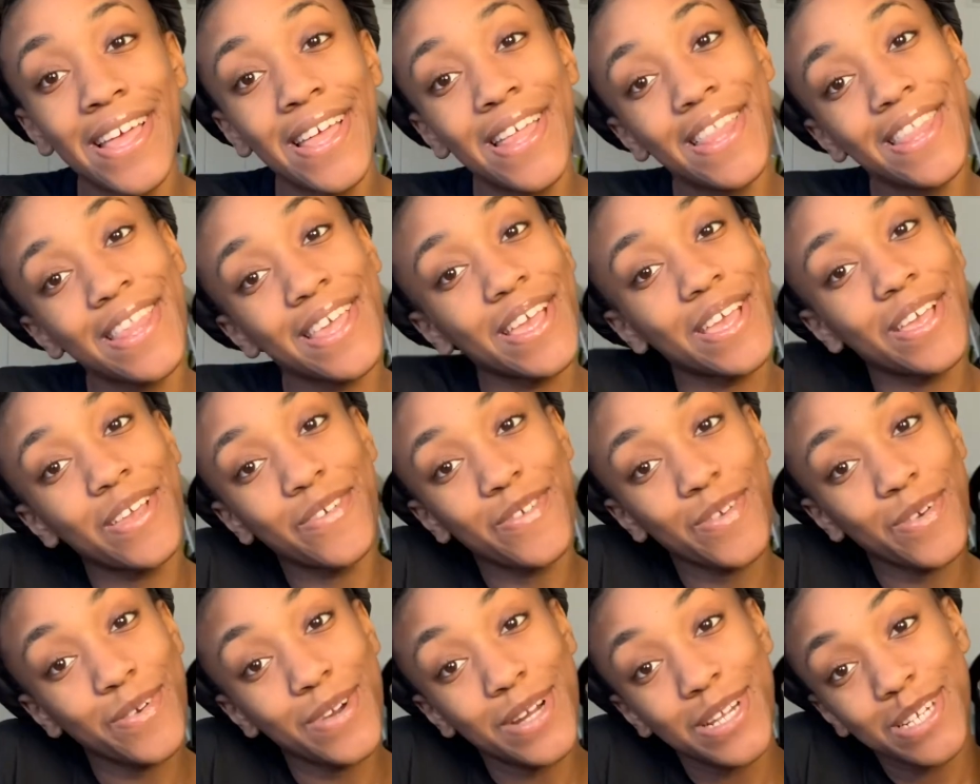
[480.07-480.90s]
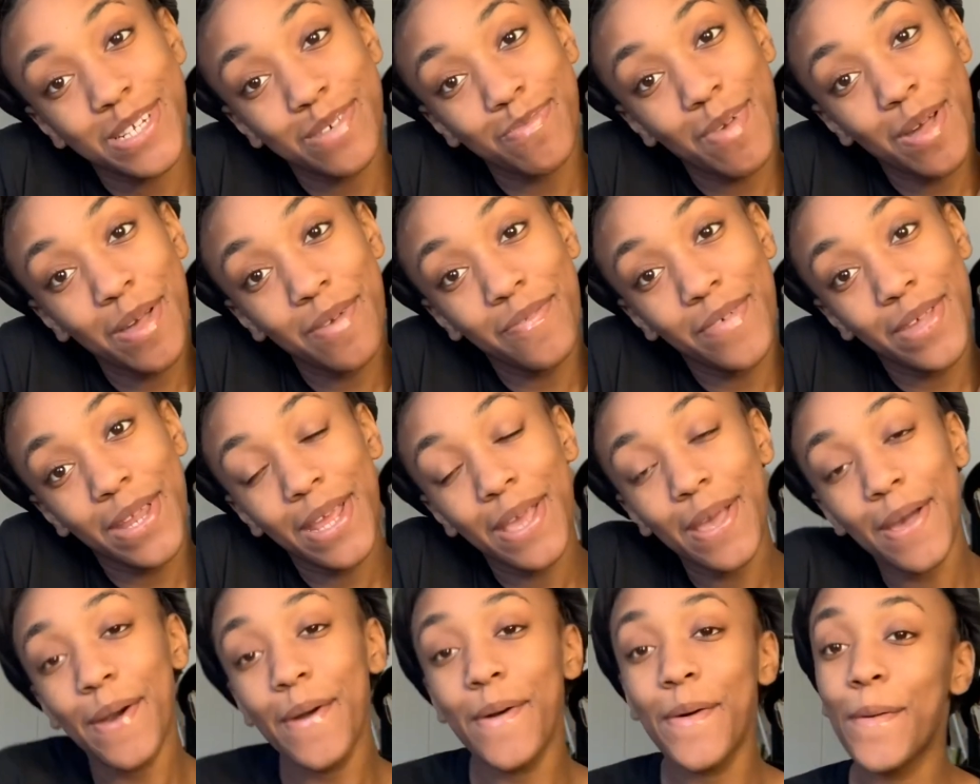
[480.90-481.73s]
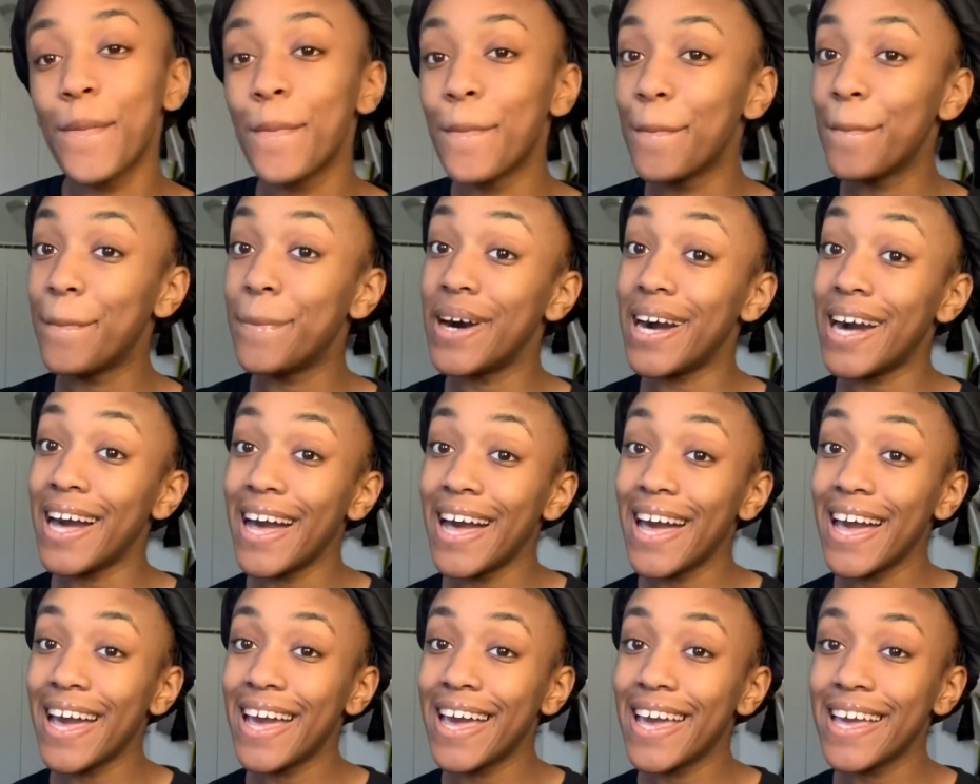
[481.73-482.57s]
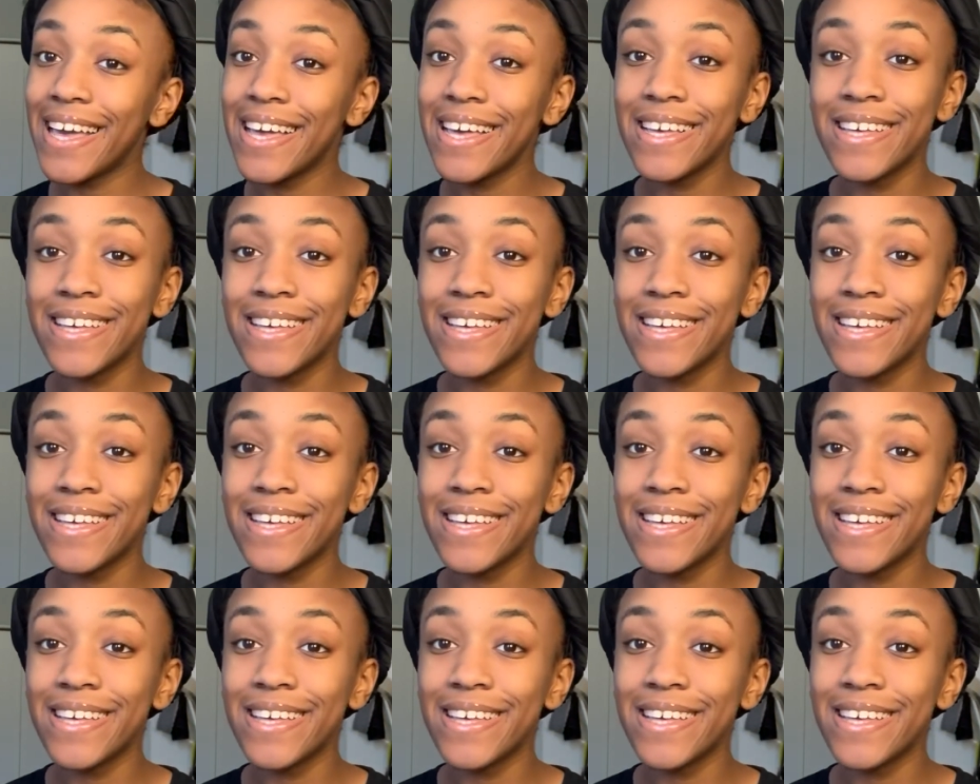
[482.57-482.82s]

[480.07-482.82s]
Thank you for watching my video. Bye.